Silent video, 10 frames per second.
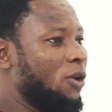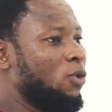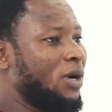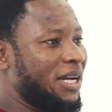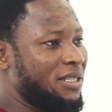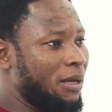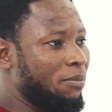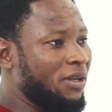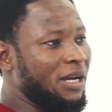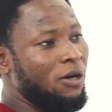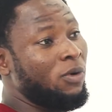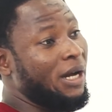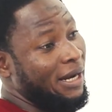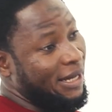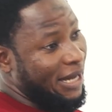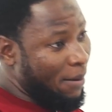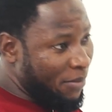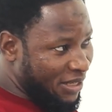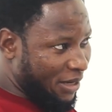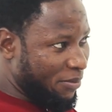look at something. I look at like
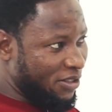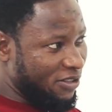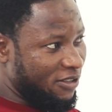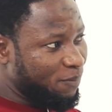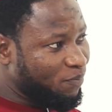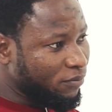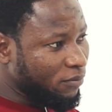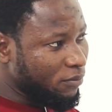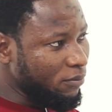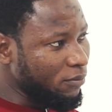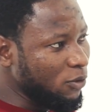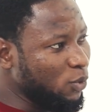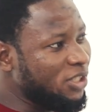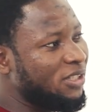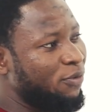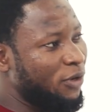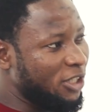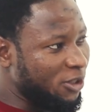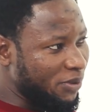Amaze Okay which is a French